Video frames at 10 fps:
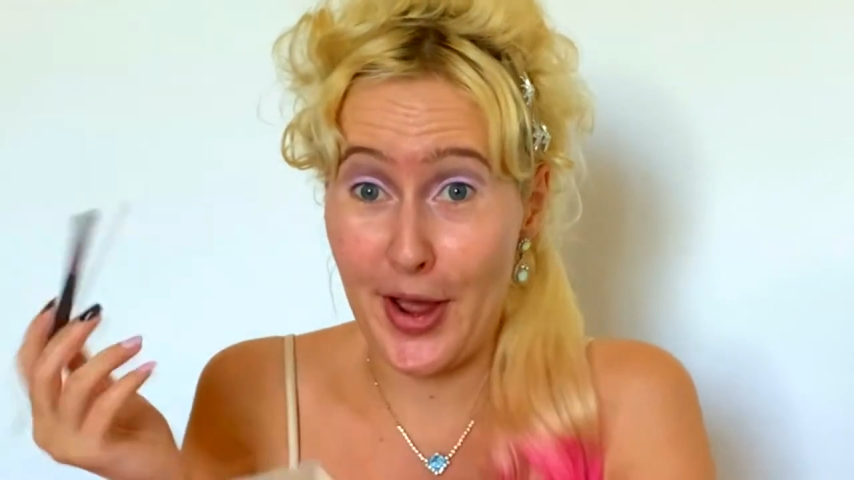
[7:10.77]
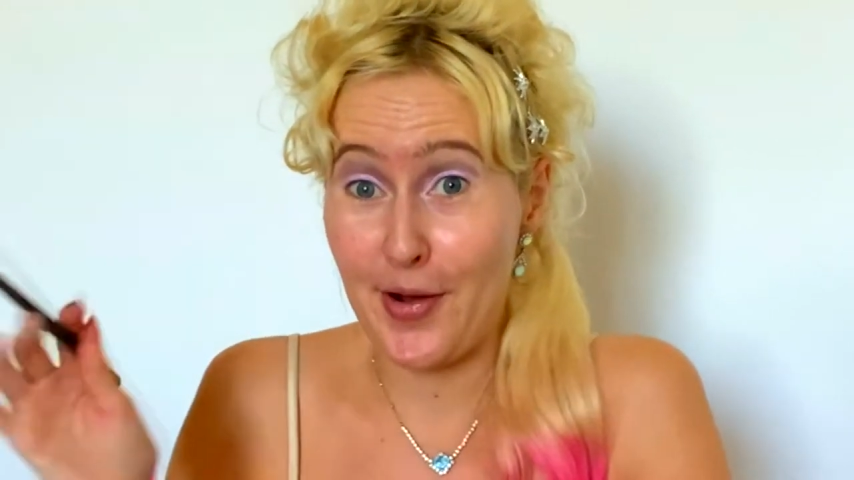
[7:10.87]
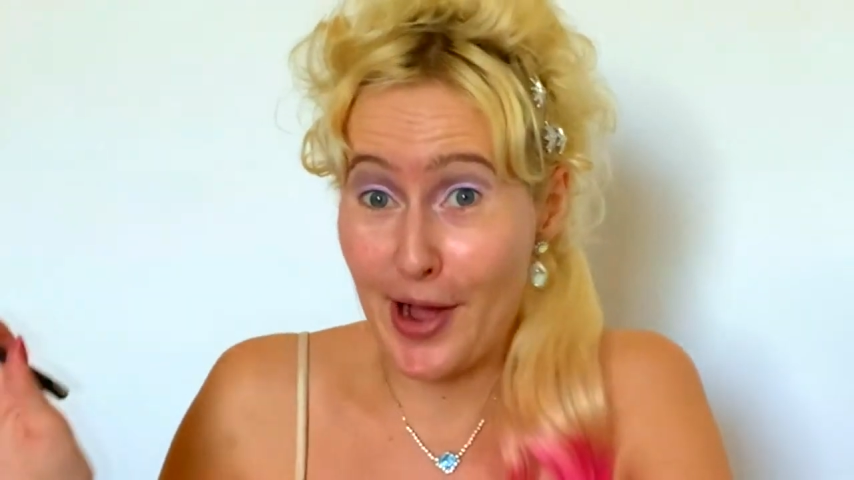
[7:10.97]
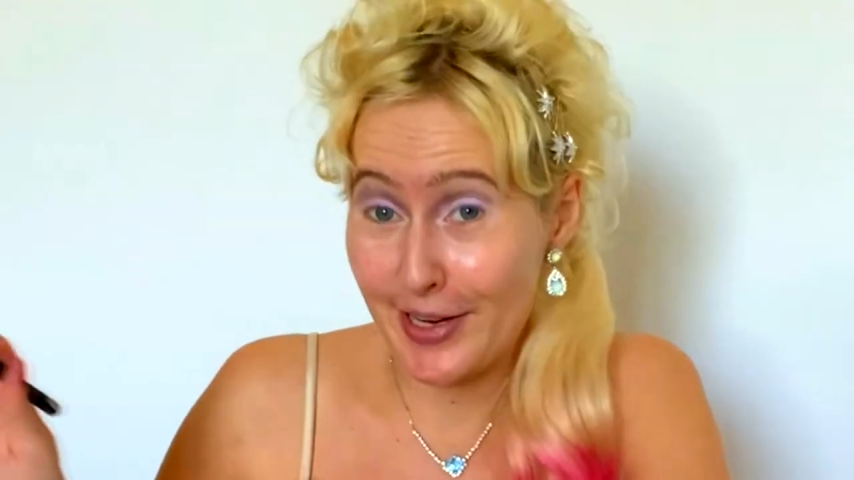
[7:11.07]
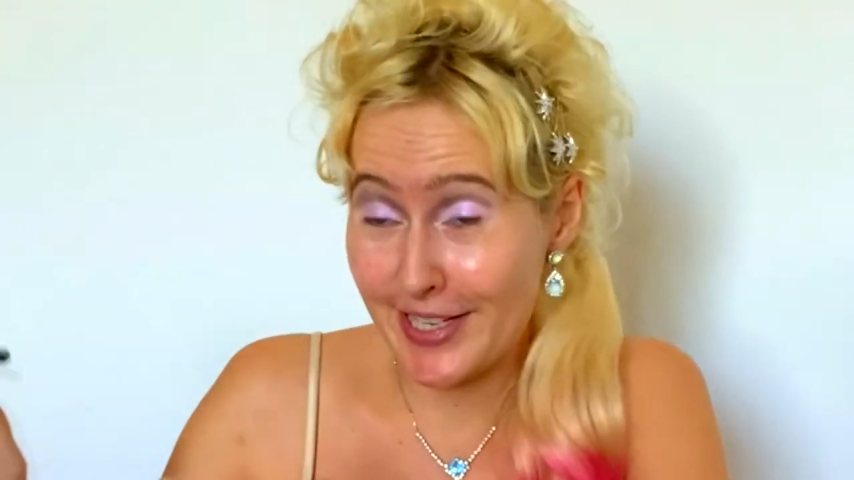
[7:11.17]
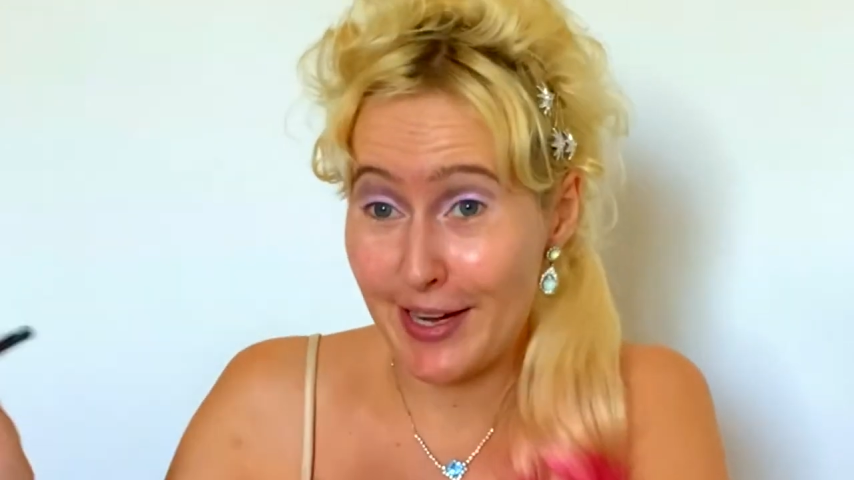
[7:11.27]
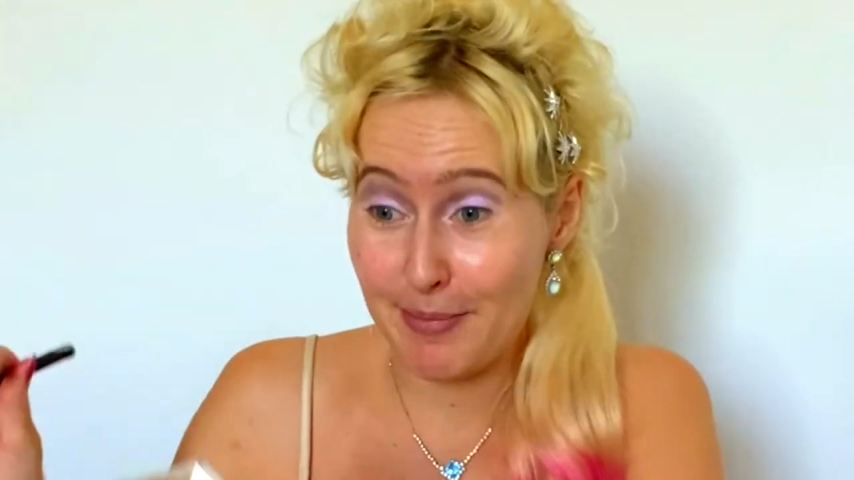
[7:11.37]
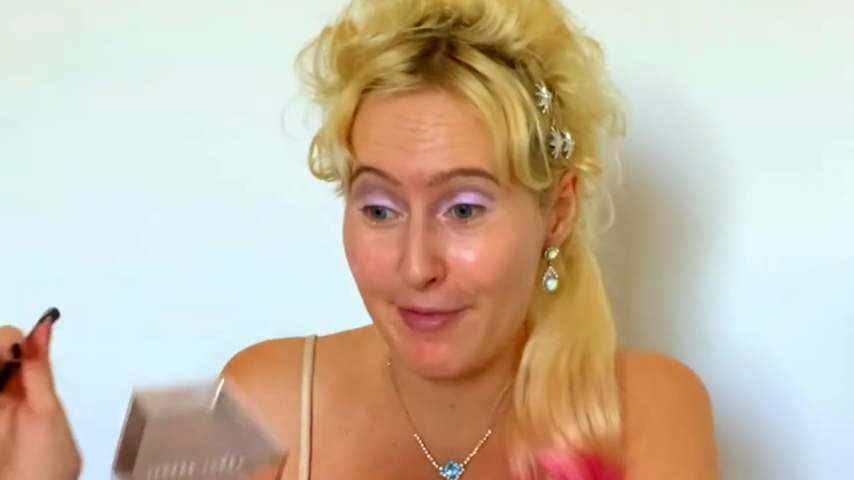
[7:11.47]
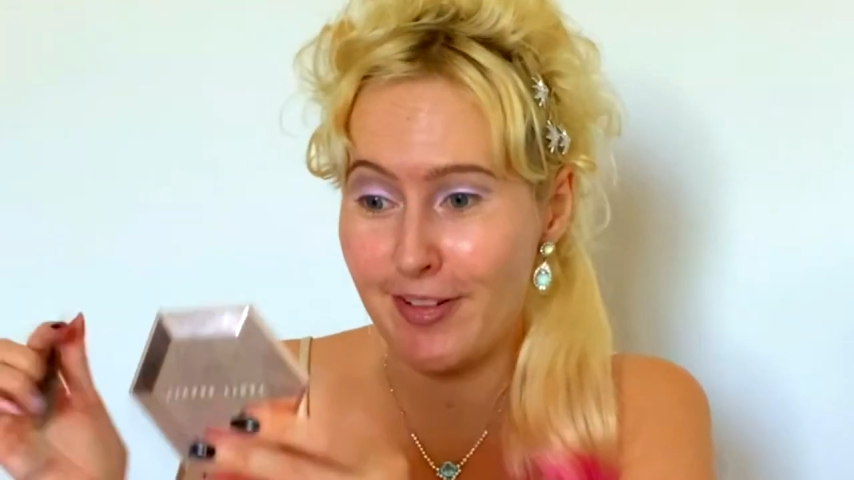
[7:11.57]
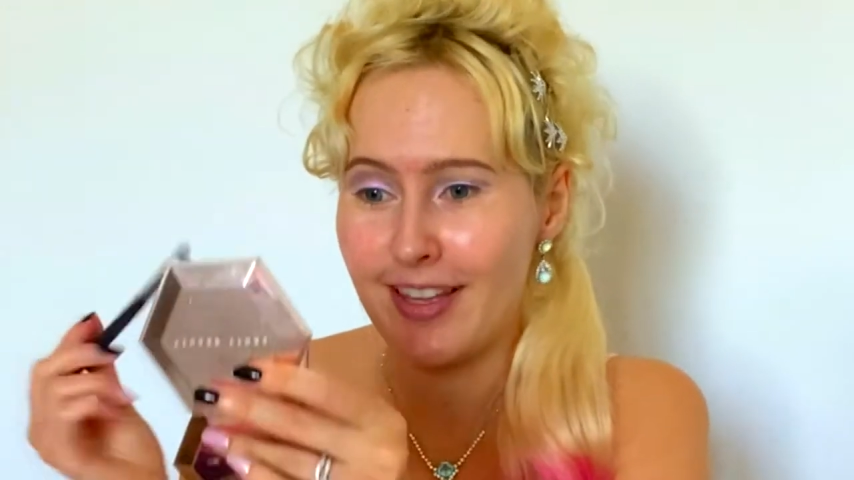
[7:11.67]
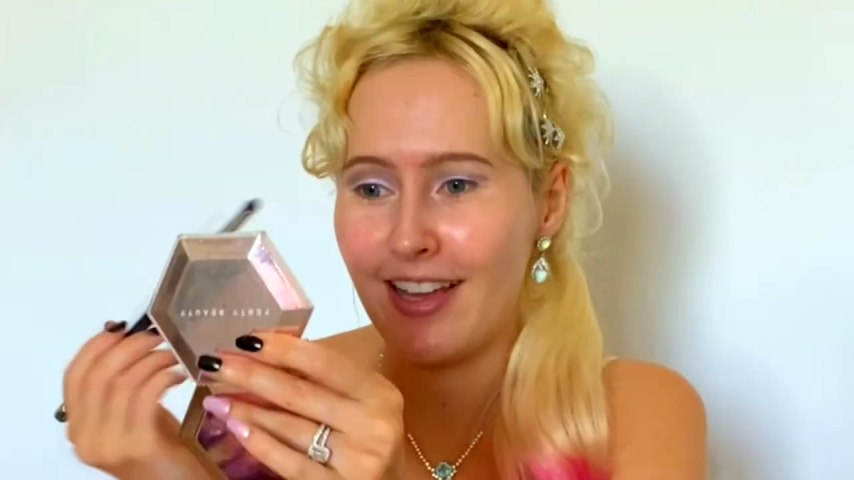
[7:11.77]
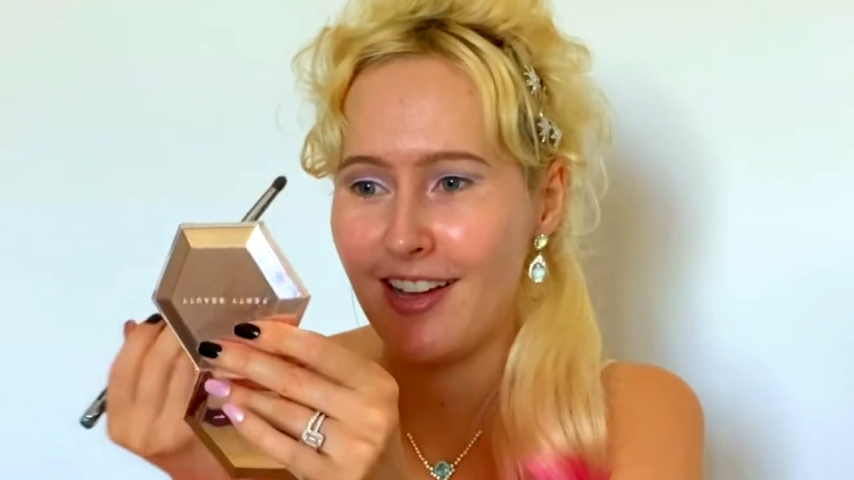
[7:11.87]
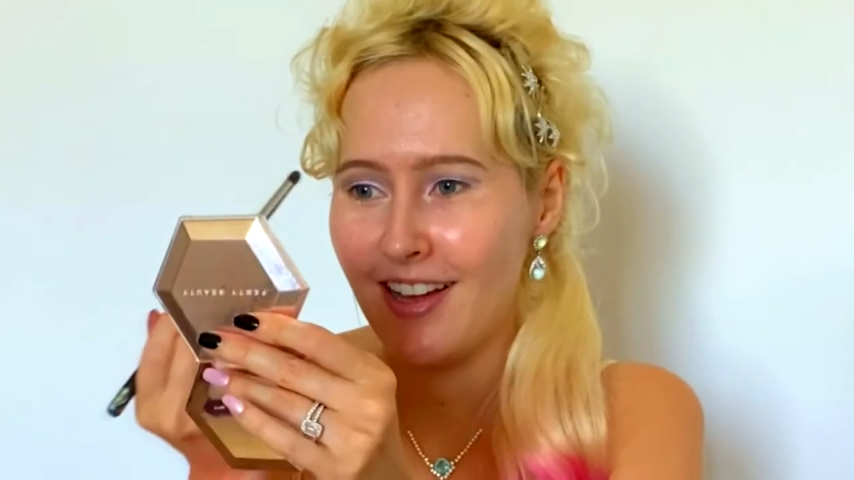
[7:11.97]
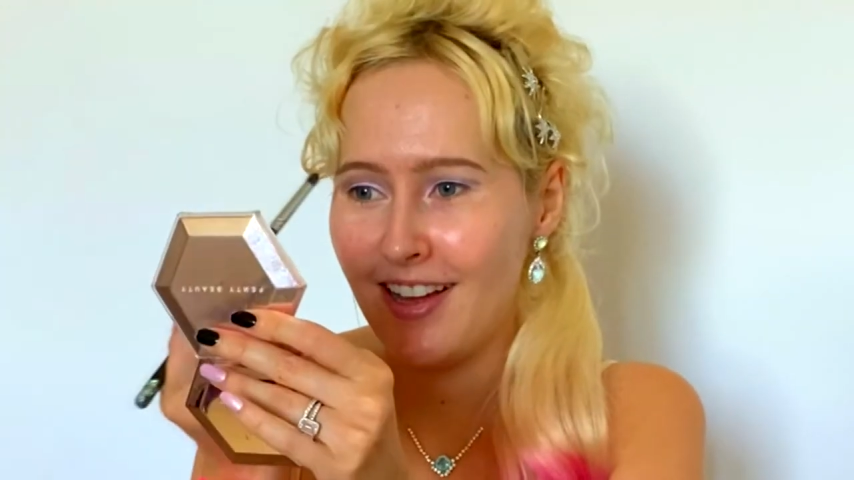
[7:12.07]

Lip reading: now I set up everything.